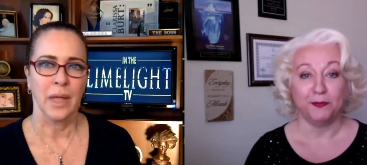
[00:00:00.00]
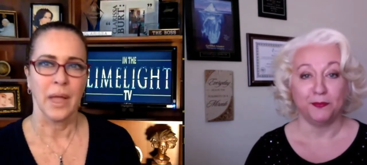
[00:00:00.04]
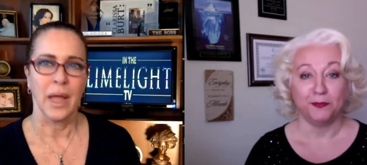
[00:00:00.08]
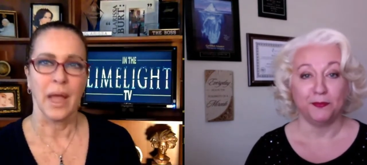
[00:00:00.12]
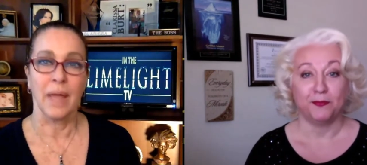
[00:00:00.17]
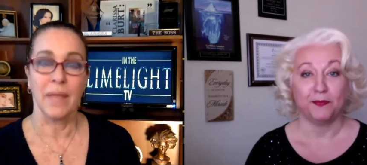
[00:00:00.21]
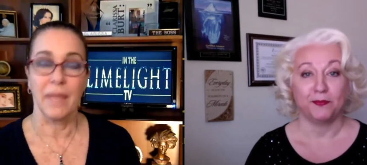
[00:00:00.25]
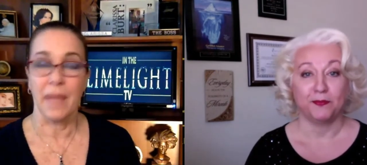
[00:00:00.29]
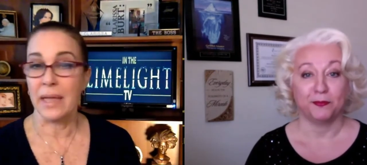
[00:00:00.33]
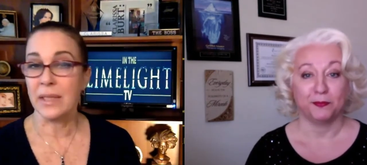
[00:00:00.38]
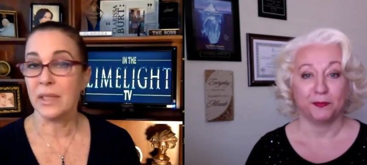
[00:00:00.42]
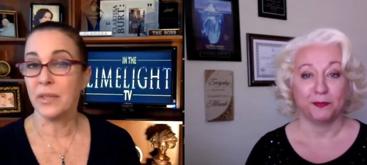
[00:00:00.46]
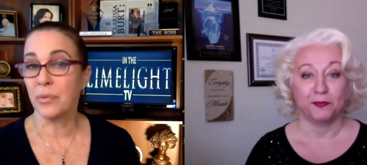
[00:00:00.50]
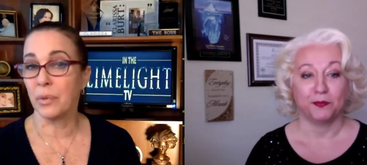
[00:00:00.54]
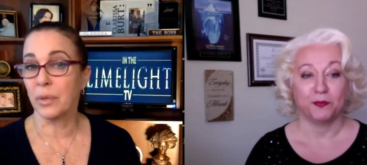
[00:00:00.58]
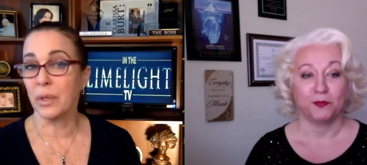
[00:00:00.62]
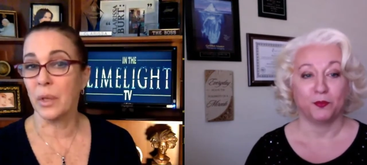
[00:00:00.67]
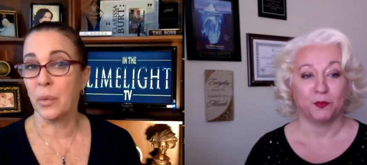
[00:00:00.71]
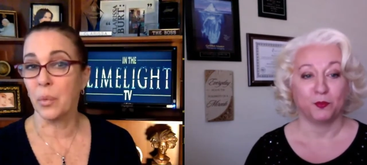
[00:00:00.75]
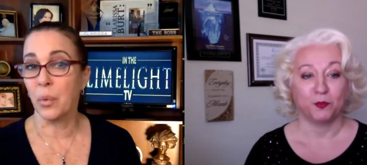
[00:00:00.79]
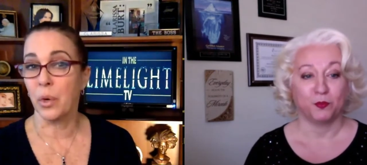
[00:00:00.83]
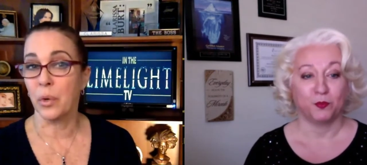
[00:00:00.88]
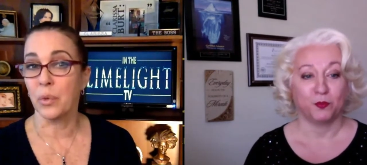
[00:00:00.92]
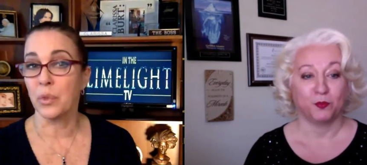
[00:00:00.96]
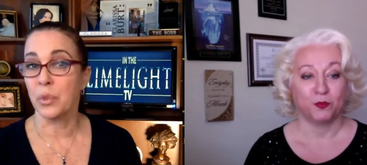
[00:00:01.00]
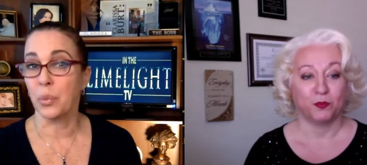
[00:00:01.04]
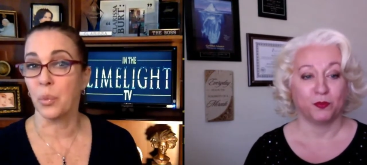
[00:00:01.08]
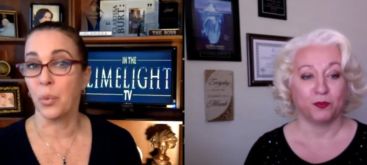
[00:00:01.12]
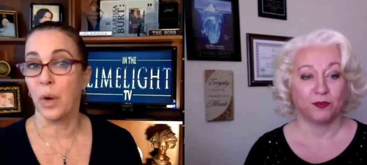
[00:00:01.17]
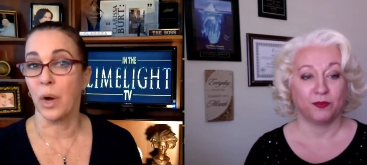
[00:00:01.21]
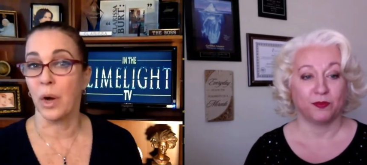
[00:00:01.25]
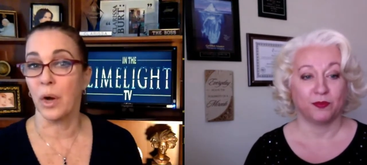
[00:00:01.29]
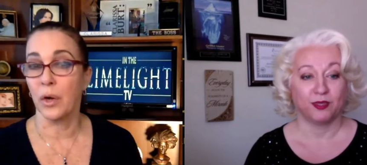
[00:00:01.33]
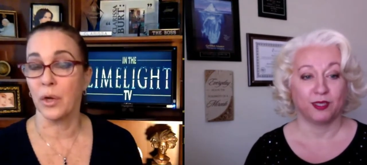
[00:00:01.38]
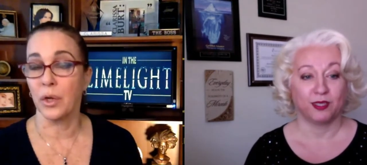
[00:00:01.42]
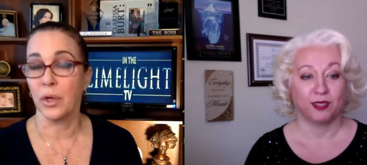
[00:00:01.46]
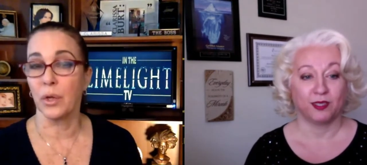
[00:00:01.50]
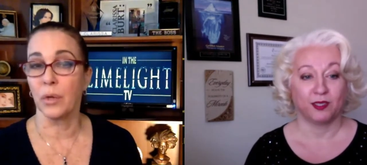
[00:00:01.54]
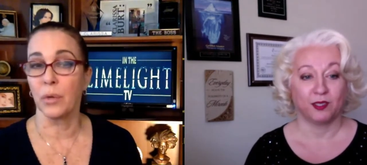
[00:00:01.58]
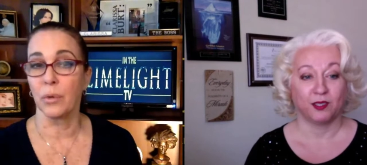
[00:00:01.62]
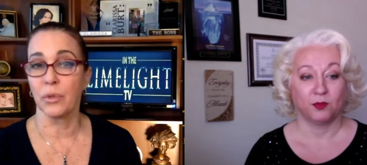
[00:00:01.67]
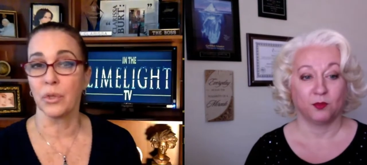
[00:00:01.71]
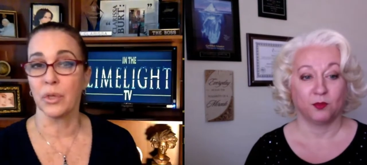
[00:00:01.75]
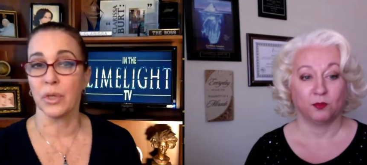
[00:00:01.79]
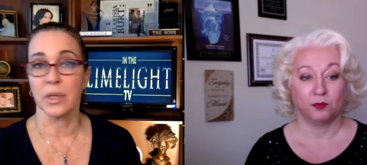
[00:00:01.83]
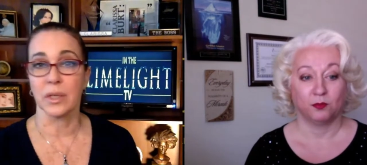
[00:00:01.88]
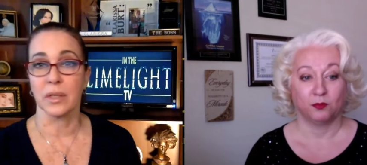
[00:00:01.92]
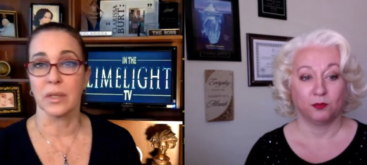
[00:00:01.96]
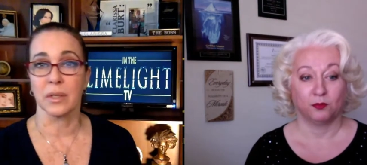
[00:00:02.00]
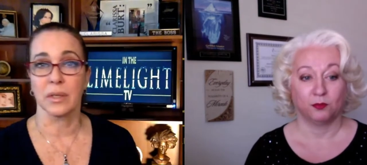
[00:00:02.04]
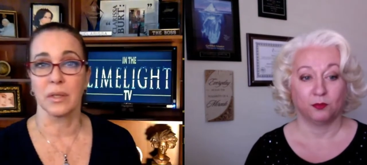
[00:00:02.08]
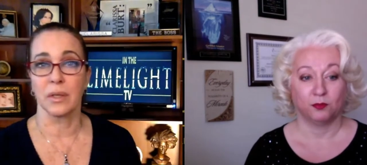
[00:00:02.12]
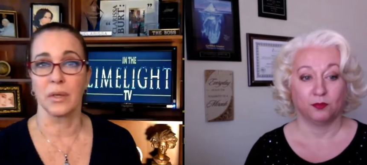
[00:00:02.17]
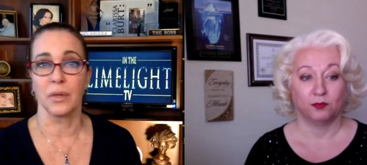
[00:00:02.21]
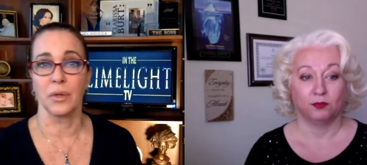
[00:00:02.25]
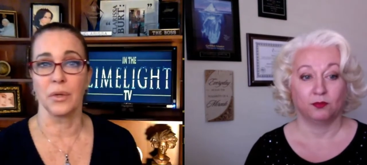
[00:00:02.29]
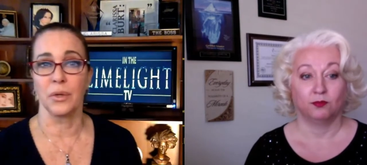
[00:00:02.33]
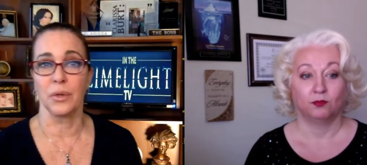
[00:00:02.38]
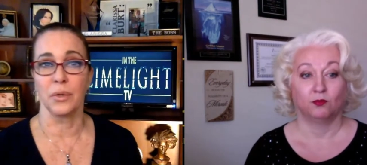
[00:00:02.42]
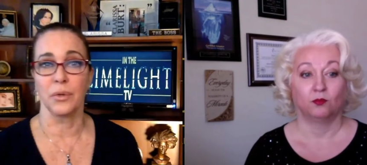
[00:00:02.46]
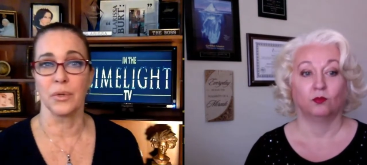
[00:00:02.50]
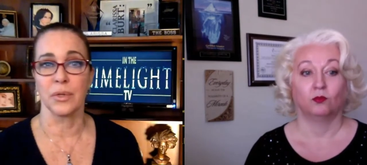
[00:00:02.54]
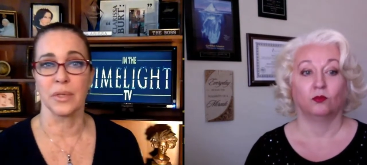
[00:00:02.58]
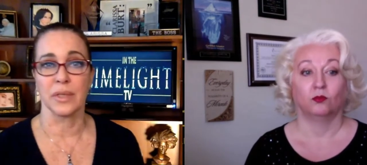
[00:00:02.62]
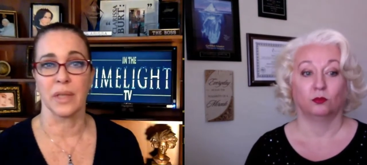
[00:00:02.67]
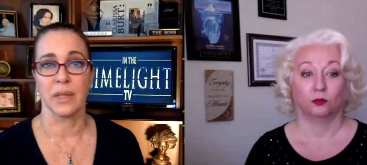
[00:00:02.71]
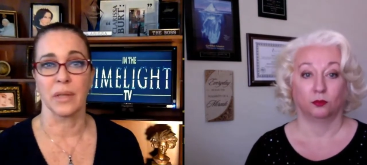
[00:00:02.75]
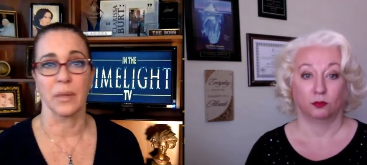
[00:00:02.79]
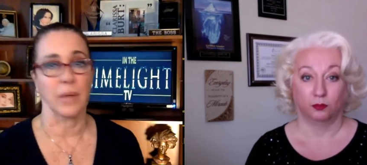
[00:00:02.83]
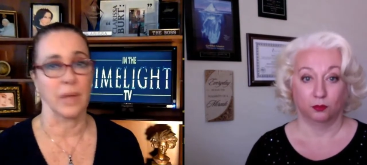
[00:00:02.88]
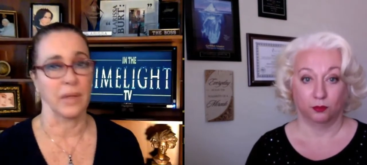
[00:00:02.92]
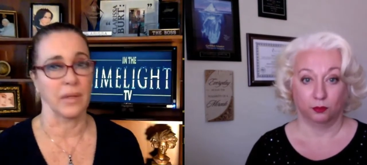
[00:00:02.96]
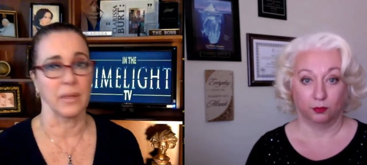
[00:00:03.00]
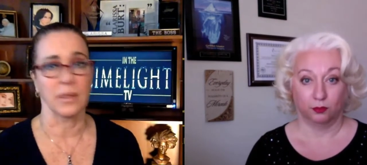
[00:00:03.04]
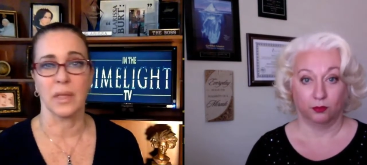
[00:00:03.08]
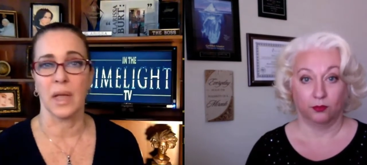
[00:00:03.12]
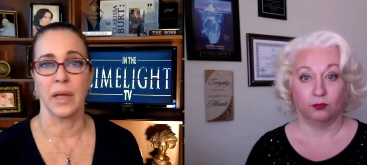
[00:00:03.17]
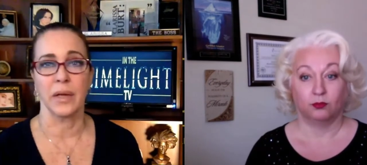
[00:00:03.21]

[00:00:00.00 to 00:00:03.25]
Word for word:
Speaker 1: and that's really where where you just you know you just said okay this